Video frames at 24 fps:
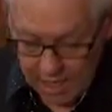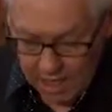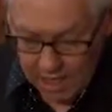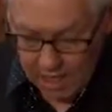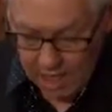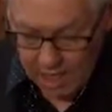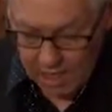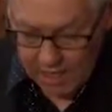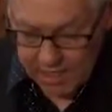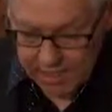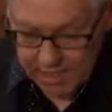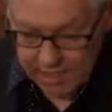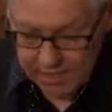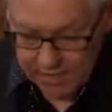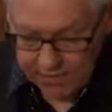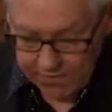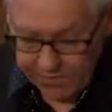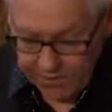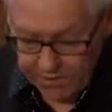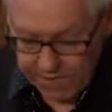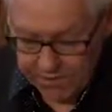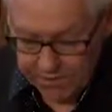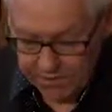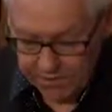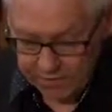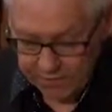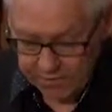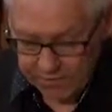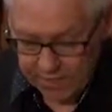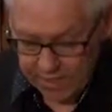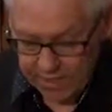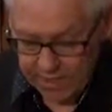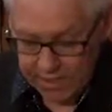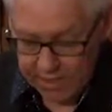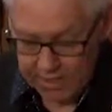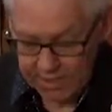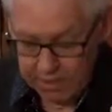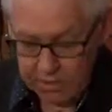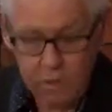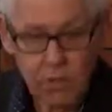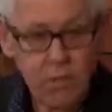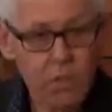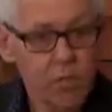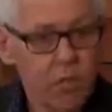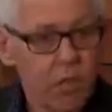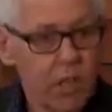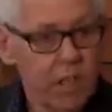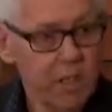highly innovative and
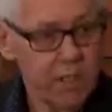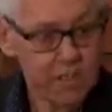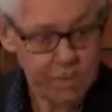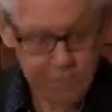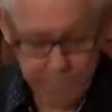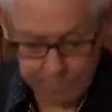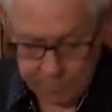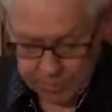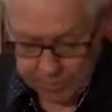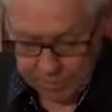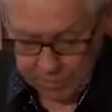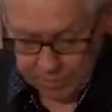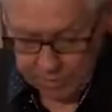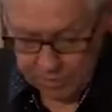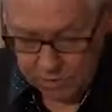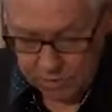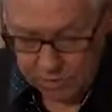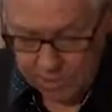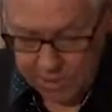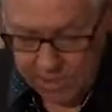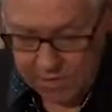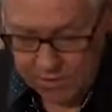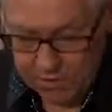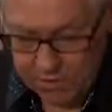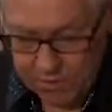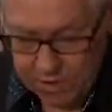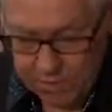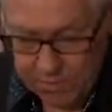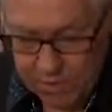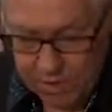illustrative participatory